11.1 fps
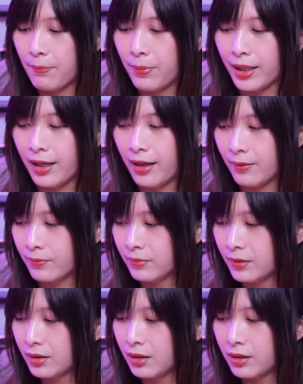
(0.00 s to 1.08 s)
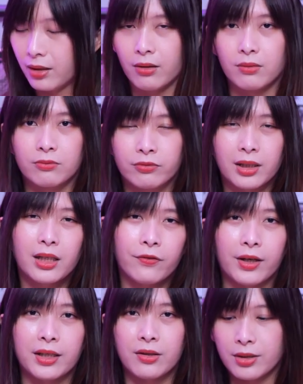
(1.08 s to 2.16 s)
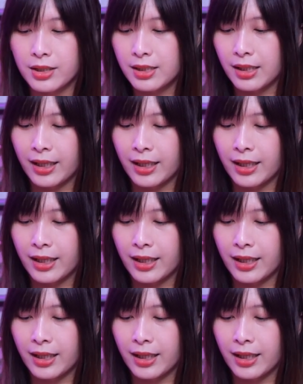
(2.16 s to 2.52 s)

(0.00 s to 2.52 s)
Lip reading: But you know, really fun units.